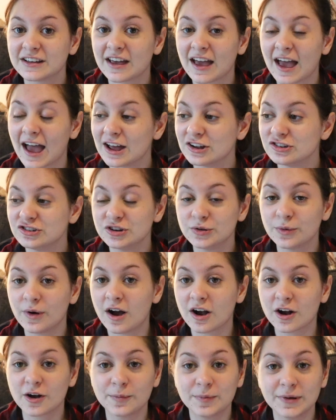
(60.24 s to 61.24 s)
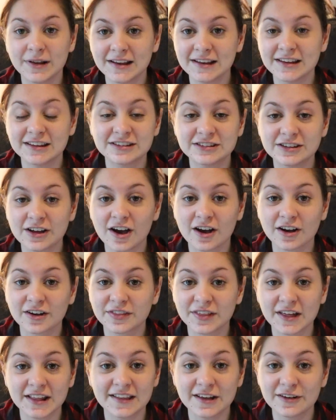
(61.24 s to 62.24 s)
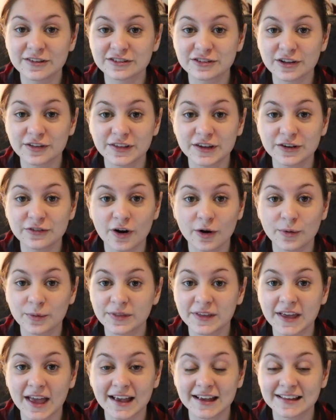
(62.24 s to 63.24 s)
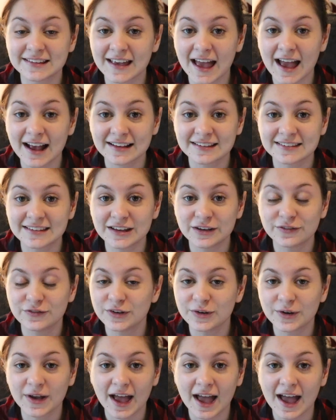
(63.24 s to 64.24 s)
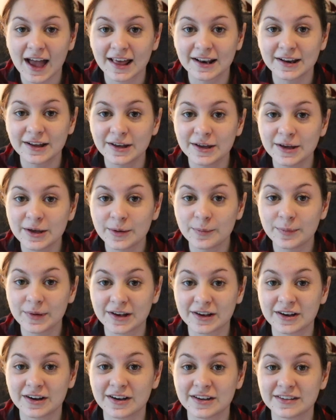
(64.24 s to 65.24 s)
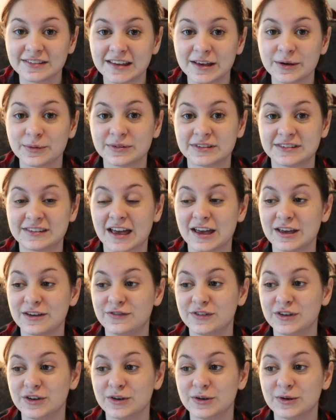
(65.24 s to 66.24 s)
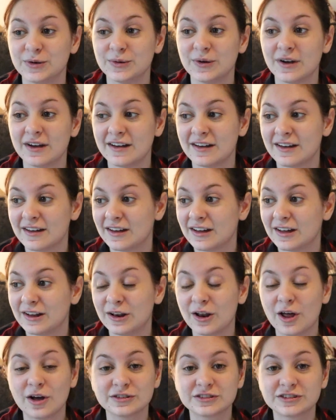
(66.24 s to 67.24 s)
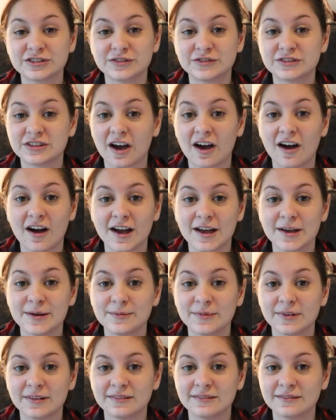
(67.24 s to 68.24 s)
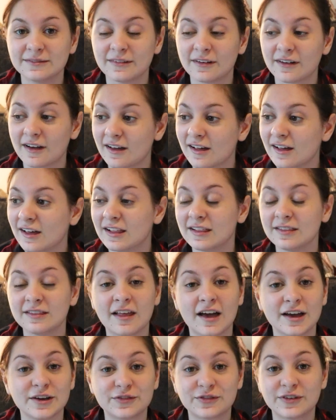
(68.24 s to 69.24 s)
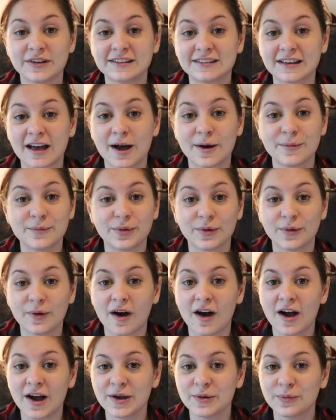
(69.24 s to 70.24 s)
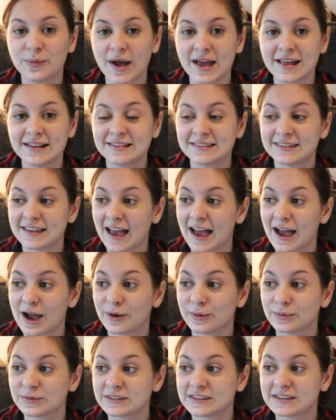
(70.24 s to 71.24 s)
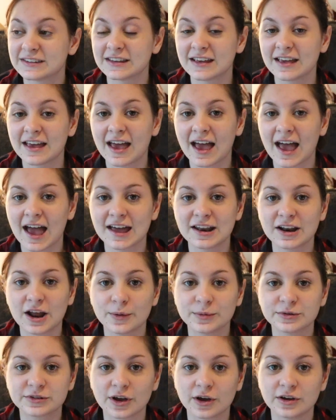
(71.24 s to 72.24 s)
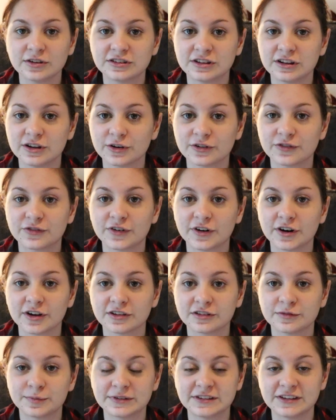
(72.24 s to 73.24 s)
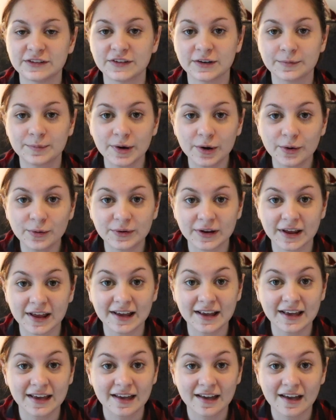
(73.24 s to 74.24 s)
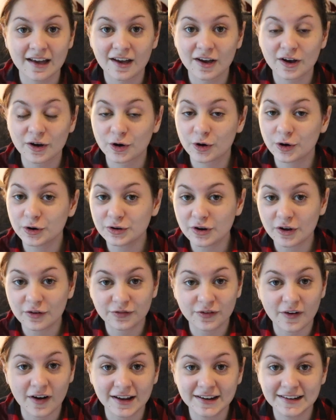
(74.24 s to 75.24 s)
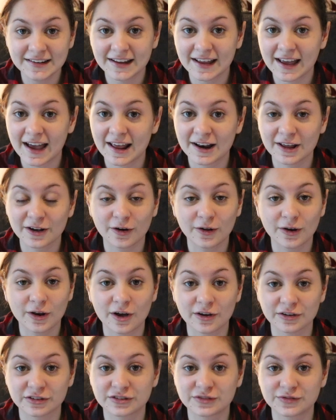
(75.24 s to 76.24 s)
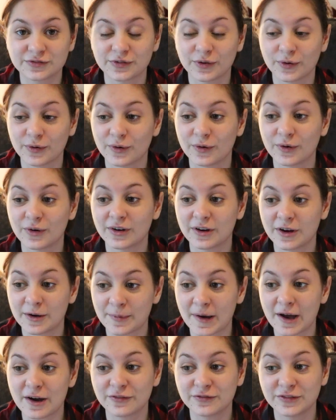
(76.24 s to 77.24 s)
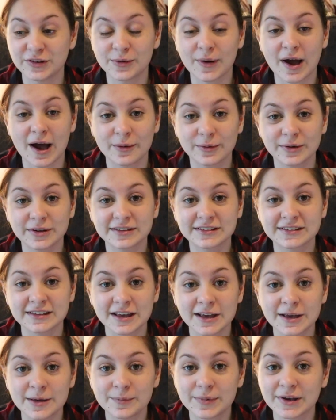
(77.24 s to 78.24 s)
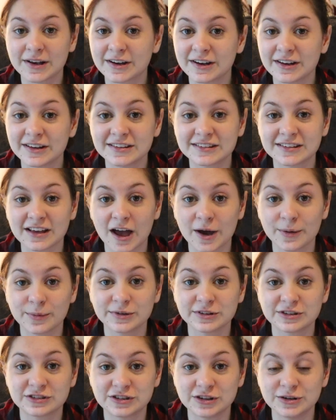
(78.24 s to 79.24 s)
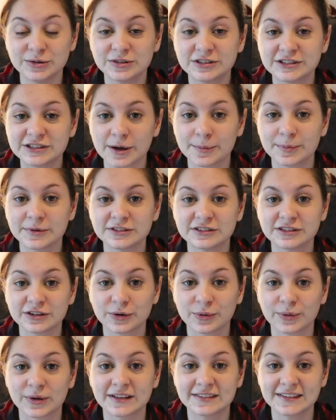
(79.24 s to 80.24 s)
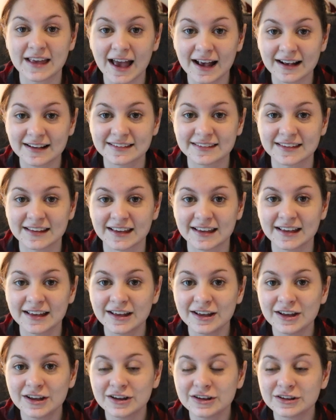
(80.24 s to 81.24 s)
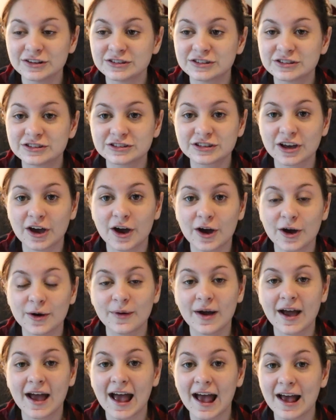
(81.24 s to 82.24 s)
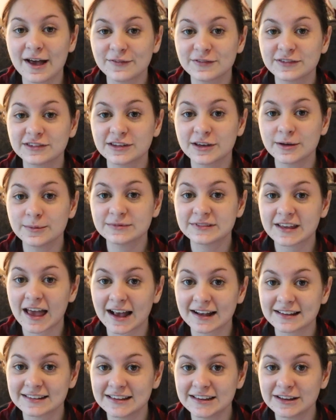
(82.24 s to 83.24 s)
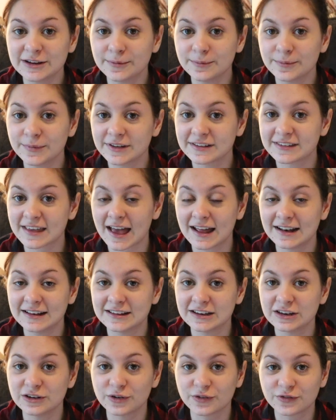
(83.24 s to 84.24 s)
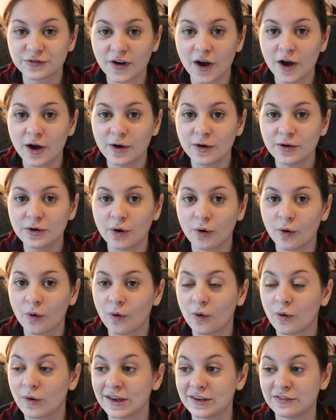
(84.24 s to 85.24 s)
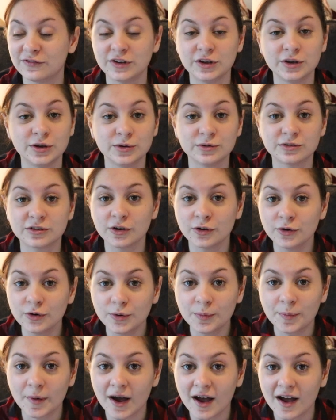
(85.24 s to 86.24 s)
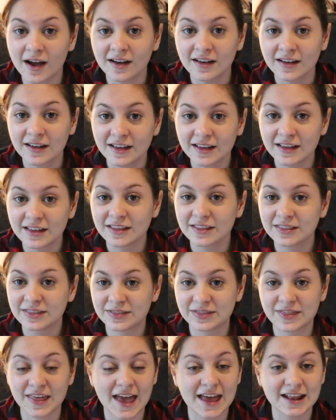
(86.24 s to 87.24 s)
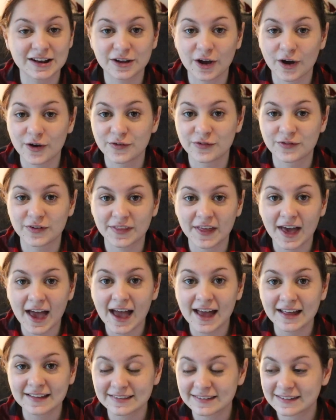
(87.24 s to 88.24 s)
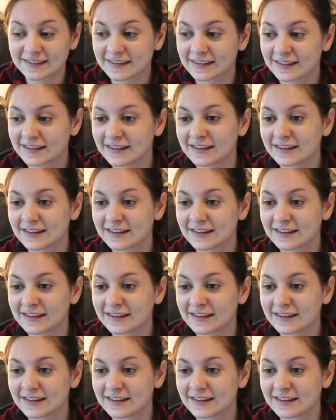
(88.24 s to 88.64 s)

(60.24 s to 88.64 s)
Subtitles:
and you are completely stuck, then there is nothing wrong with getting a taxi if you can, because it would save you lots of time. Like, for example, I went out and I was going to look for a specific building, could not find it, and I got lost for about a few hours because I was too stubborn to call a taxi. So have some taxi numbers handy in your phone, or if you use Uber, then go for that,